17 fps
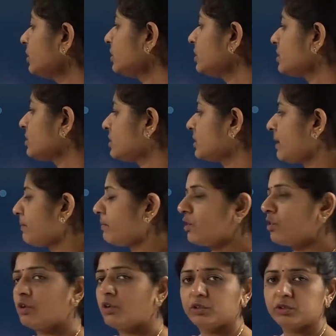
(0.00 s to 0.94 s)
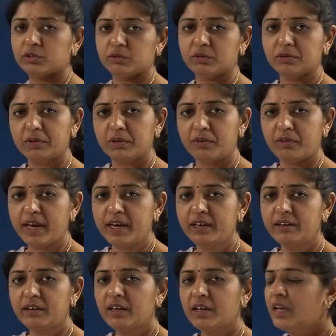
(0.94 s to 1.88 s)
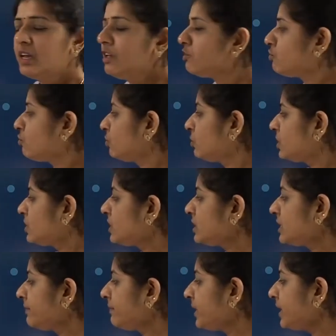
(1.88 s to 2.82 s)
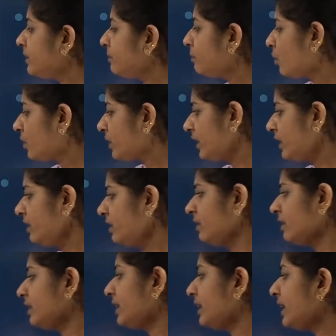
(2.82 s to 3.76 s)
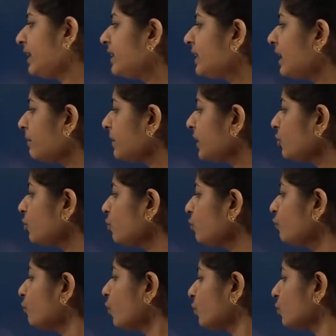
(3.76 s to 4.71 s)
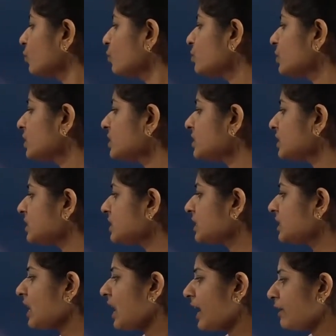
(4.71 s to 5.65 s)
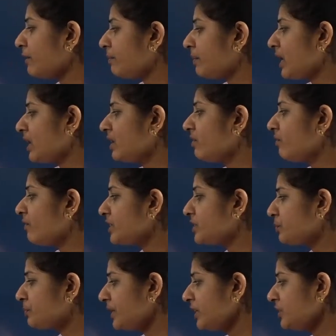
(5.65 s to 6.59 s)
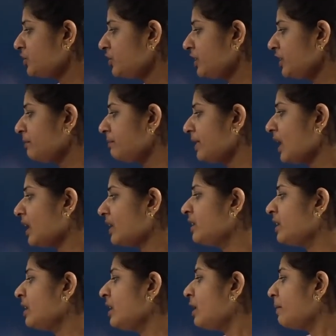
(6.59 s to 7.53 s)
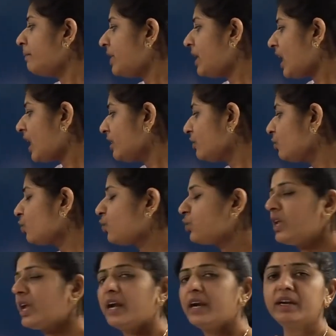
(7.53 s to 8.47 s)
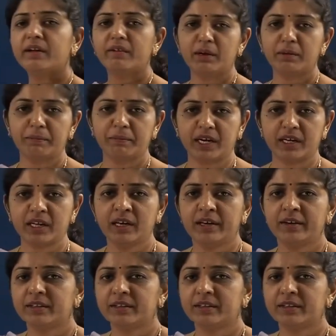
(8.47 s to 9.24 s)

on this chapter also. Right, so this is even important. Then coming to photosynthesis in higher plant, respiration in plant, plant growth and development.